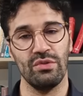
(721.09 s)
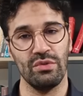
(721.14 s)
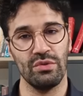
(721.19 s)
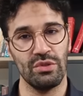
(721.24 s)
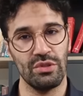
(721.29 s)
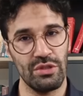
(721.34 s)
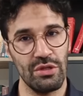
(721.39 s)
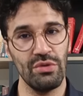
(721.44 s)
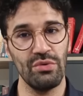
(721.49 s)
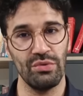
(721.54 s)
you
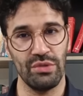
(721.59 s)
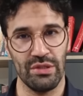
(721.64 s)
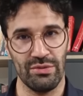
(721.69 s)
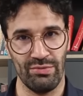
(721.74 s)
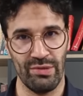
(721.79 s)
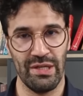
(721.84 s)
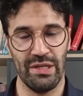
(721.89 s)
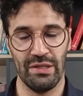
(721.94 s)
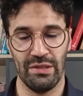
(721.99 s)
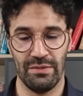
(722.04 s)
to the
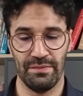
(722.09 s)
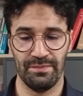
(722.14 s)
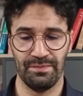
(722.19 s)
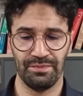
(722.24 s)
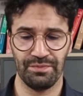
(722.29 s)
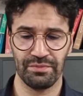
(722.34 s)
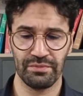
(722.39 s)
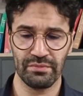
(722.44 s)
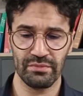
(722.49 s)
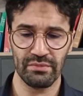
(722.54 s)
real.
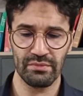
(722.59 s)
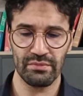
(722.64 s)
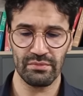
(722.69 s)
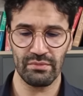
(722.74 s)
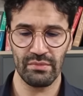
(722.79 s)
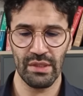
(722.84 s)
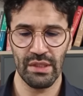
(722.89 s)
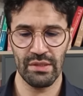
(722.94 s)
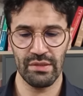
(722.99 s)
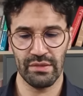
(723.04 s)

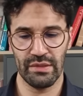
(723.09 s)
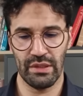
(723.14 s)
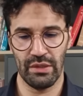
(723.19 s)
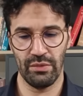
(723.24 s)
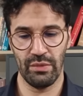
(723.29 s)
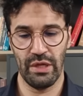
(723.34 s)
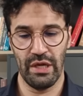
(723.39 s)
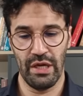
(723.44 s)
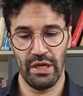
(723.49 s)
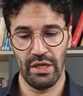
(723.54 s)

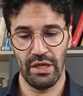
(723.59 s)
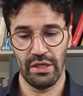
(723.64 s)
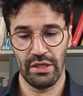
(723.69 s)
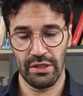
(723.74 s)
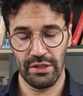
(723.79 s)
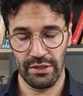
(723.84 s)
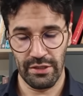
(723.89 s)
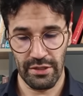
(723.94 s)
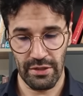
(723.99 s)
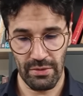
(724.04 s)
So
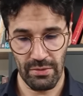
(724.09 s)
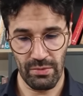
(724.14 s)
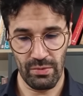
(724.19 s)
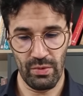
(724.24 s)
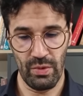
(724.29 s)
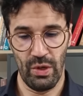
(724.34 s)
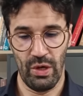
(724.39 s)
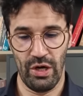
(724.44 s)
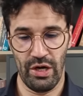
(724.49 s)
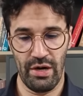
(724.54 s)
you
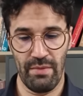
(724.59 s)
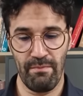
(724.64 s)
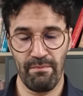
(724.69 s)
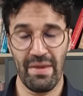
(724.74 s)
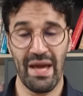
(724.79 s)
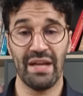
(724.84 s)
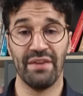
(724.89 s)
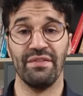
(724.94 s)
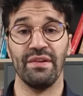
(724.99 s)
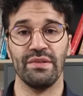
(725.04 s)
are
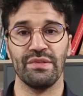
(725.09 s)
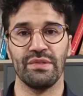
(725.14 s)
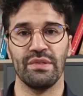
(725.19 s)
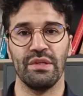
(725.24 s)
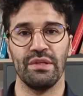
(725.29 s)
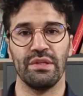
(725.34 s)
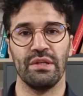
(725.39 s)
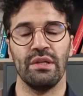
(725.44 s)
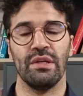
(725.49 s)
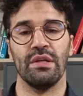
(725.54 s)

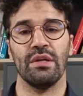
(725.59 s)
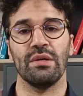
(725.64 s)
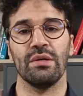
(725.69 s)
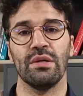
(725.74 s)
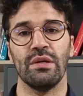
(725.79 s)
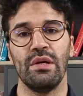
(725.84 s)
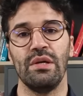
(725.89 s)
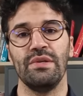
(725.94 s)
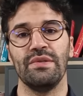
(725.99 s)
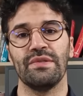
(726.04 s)
manifested in the
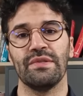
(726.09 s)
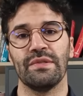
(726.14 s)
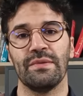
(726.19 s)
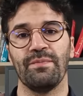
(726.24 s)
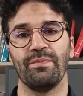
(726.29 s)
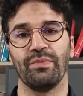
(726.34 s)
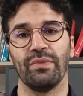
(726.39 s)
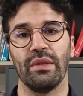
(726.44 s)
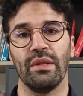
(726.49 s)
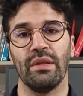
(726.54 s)
hearts
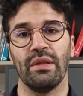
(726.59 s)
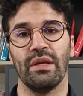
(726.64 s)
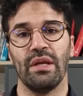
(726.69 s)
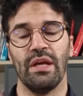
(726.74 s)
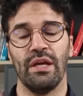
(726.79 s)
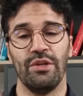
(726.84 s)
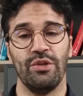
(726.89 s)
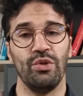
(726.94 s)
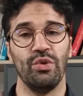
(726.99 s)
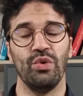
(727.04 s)

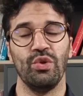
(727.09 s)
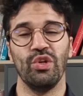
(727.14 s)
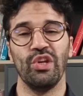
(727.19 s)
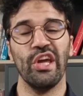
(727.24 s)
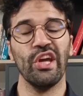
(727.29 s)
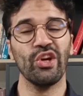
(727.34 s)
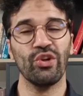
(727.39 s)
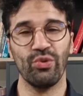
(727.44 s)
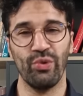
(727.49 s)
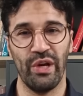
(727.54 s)
and you
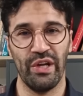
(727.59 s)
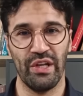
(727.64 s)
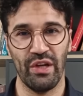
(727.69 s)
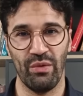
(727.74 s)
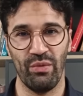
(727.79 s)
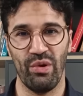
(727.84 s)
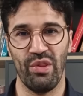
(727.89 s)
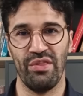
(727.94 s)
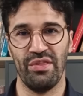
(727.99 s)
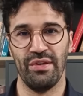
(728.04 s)
decorate
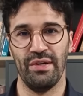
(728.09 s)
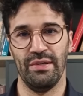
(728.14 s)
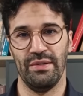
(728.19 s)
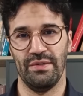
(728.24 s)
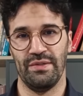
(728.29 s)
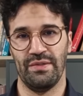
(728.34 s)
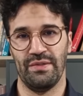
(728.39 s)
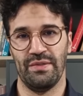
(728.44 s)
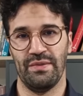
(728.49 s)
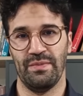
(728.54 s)
our
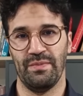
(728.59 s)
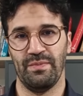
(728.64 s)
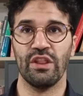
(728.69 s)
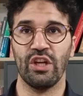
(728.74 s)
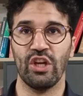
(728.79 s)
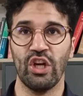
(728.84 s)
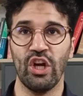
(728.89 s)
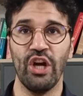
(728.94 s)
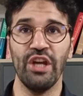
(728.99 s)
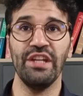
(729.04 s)
thoughts,
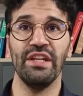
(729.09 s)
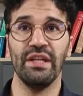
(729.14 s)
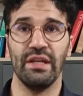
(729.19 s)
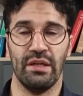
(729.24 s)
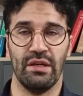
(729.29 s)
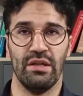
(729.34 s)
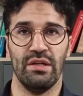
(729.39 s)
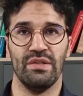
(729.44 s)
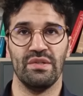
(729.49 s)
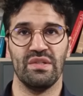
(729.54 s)

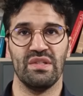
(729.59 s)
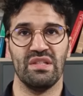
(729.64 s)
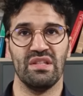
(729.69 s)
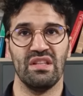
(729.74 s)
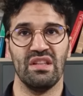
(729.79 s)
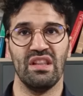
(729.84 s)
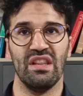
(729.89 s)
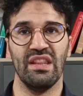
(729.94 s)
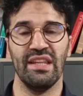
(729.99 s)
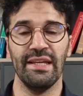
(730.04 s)
guiding us,
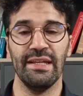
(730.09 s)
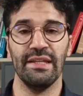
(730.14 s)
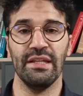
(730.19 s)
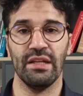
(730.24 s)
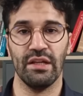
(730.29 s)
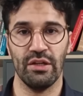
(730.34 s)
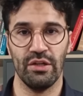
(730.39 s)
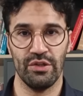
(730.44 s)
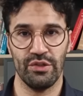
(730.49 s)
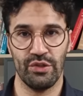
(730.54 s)

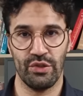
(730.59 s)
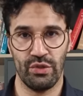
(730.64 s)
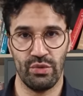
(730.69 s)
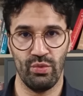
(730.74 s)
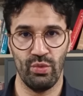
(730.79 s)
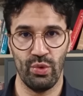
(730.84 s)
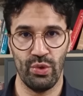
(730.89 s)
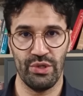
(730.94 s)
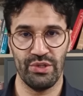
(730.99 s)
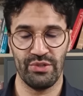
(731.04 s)
leading us
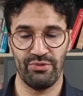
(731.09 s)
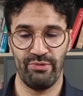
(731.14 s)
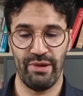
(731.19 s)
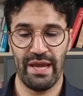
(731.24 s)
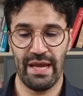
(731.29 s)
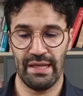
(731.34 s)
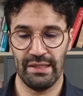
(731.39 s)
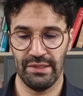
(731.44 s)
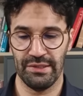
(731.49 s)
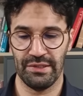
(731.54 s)
towards
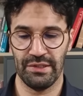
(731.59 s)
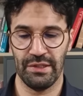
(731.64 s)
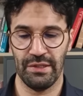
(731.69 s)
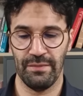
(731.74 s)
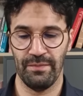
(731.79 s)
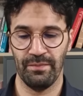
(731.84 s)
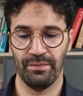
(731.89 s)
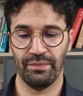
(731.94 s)
reality.